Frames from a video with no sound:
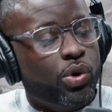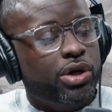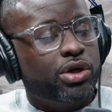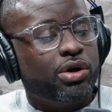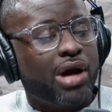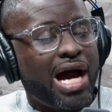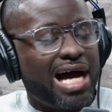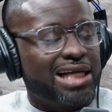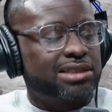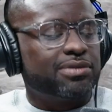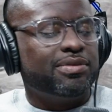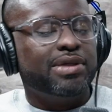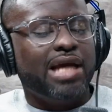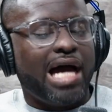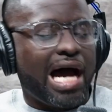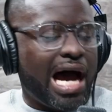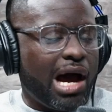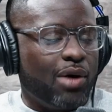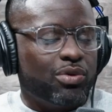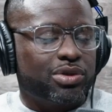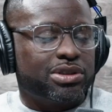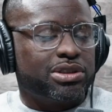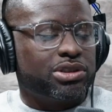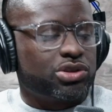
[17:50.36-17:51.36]
When you're asking me,
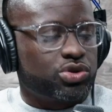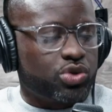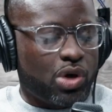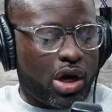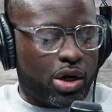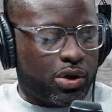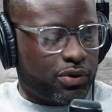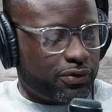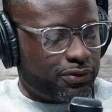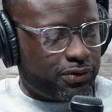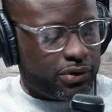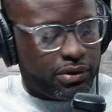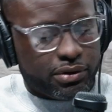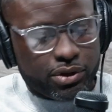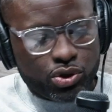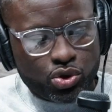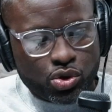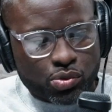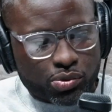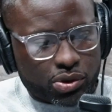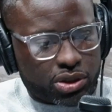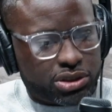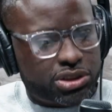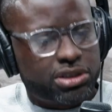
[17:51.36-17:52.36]
I was in Toronto for
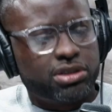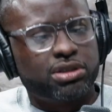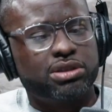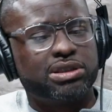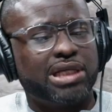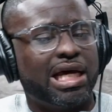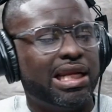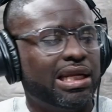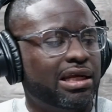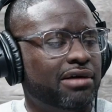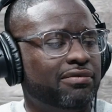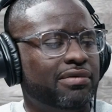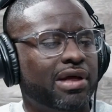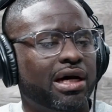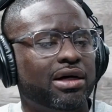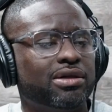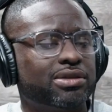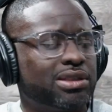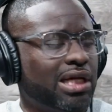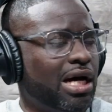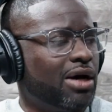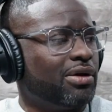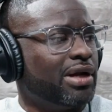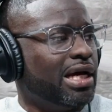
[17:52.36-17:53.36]
numerous years. I lived
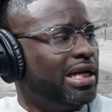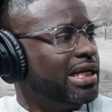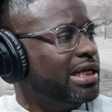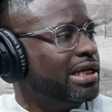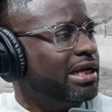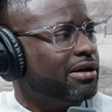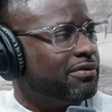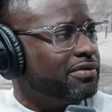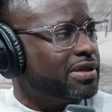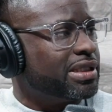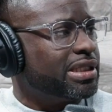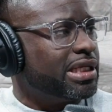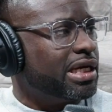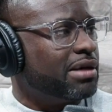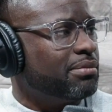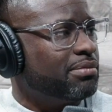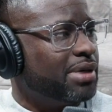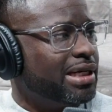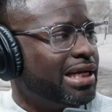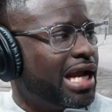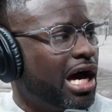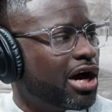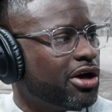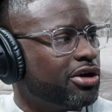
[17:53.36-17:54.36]
downtown. I did
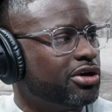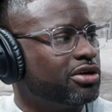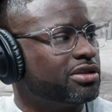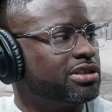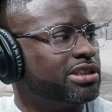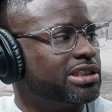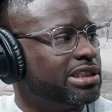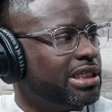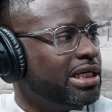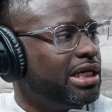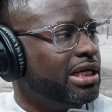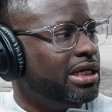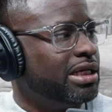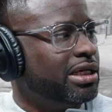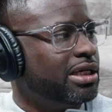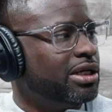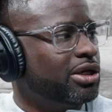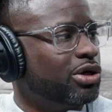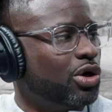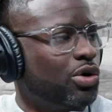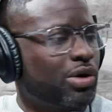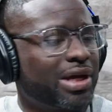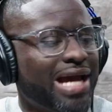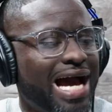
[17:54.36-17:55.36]
everything. But now you're
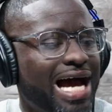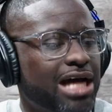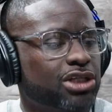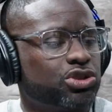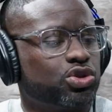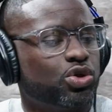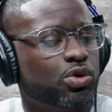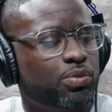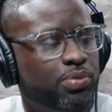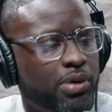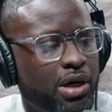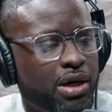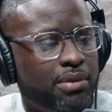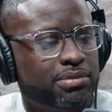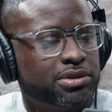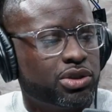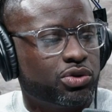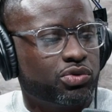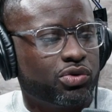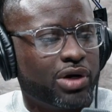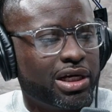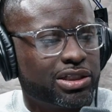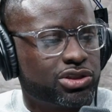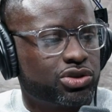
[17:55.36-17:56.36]
seeing,
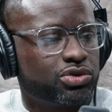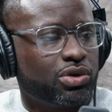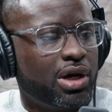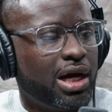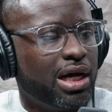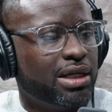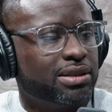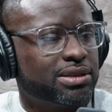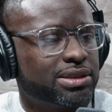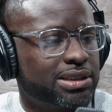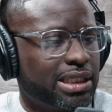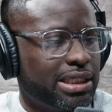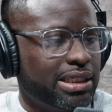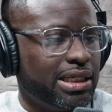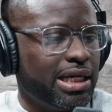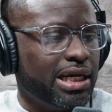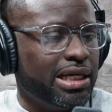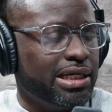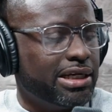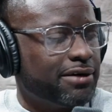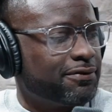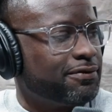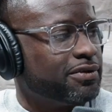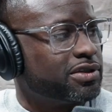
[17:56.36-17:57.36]
gastropubs and restaurants
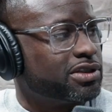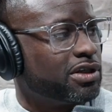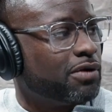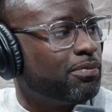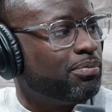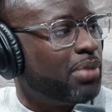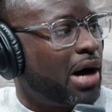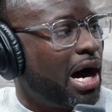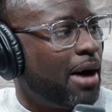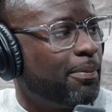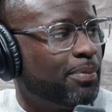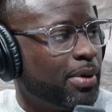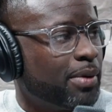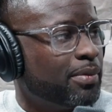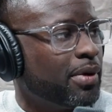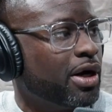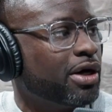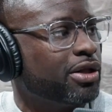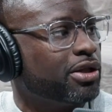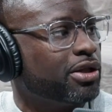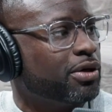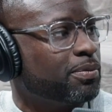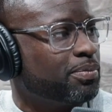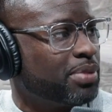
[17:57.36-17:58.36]
and different stuff pop
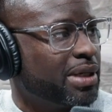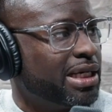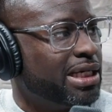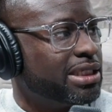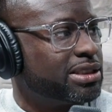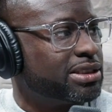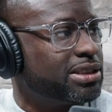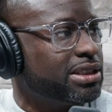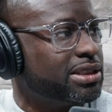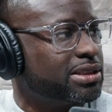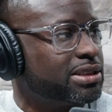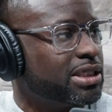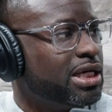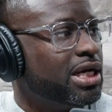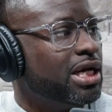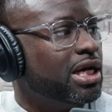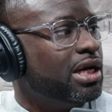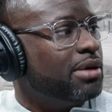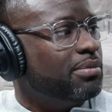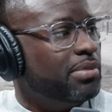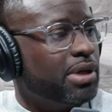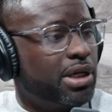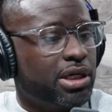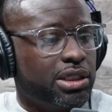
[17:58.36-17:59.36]
up other places
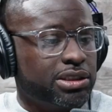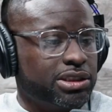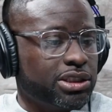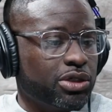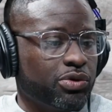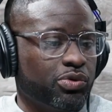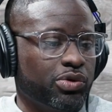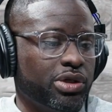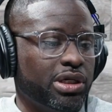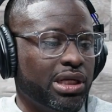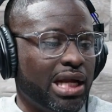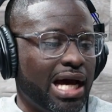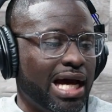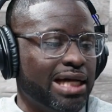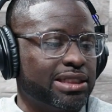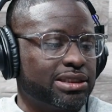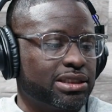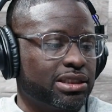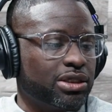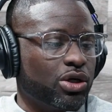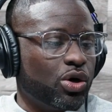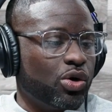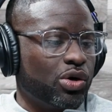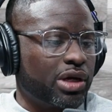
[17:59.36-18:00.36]
because they're
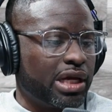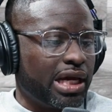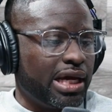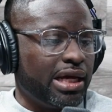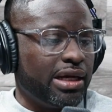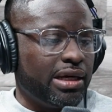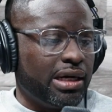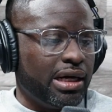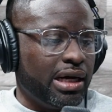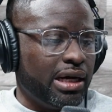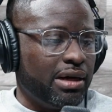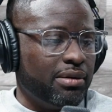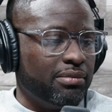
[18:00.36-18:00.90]
realizing, okay,